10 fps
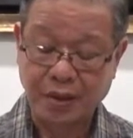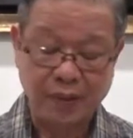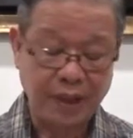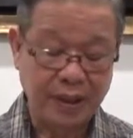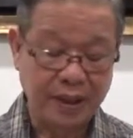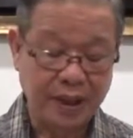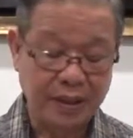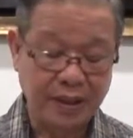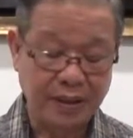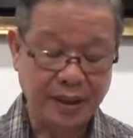where the
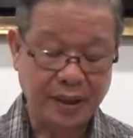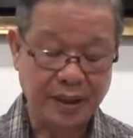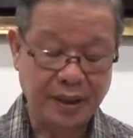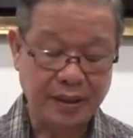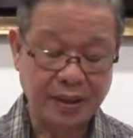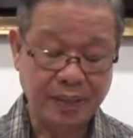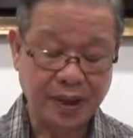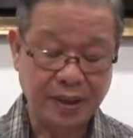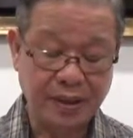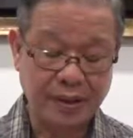unattained,
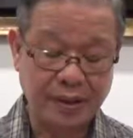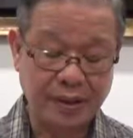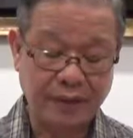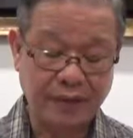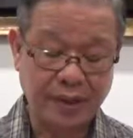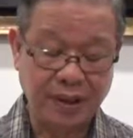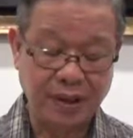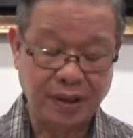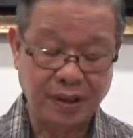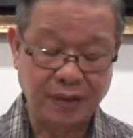unsurpassed
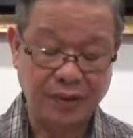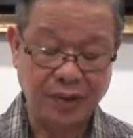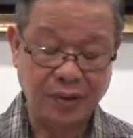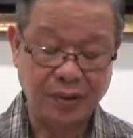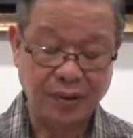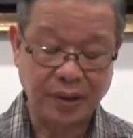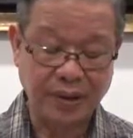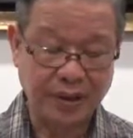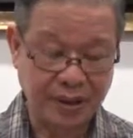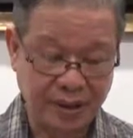safety of the yoke
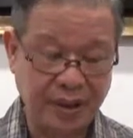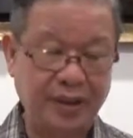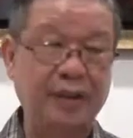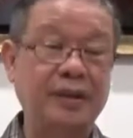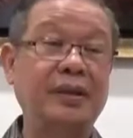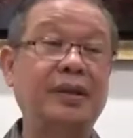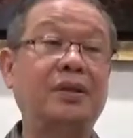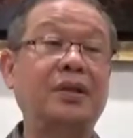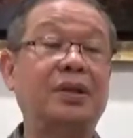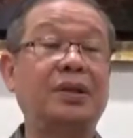is attained. In
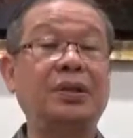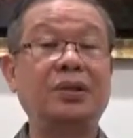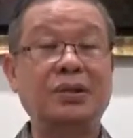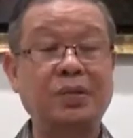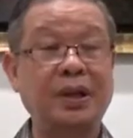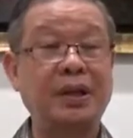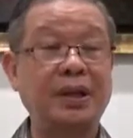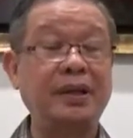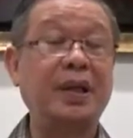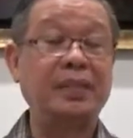other words, you will
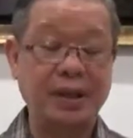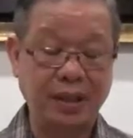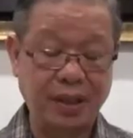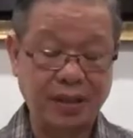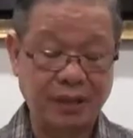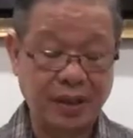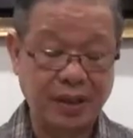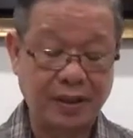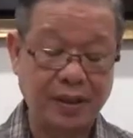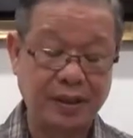in time attain
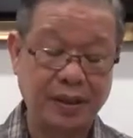nirvana.